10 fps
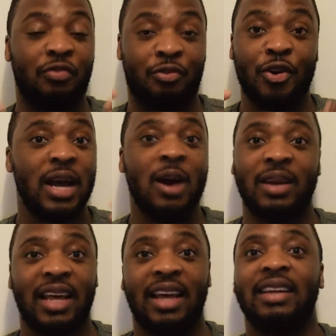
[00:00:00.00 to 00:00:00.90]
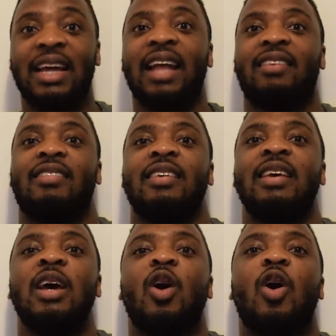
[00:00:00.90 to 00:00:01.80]
thrown out there that
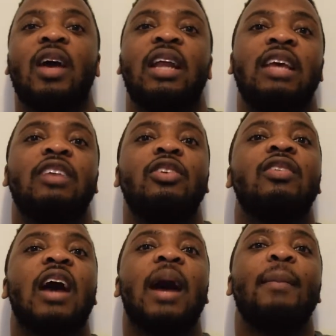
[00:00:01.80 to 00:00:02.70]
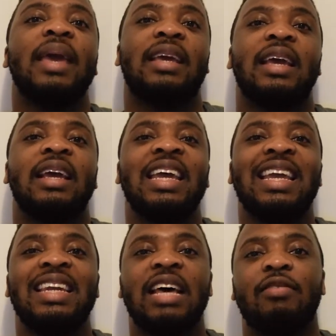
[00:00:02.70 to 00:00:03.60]
organizations are making
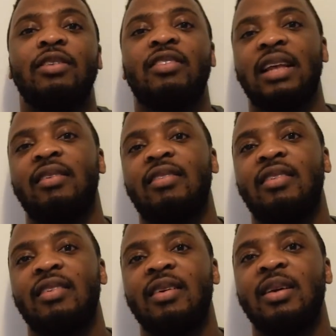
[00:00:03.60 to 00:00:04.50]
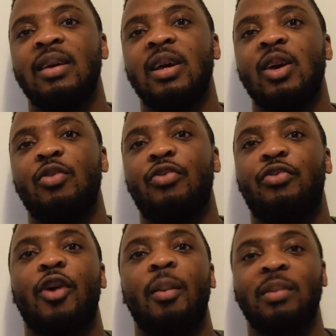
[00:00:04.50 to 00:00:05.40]
11 cents
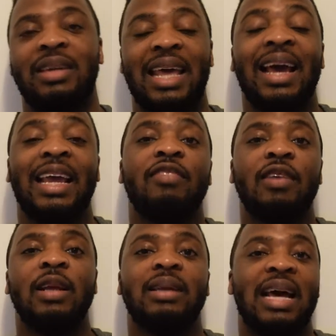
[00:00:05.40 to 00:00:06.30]
from their giving.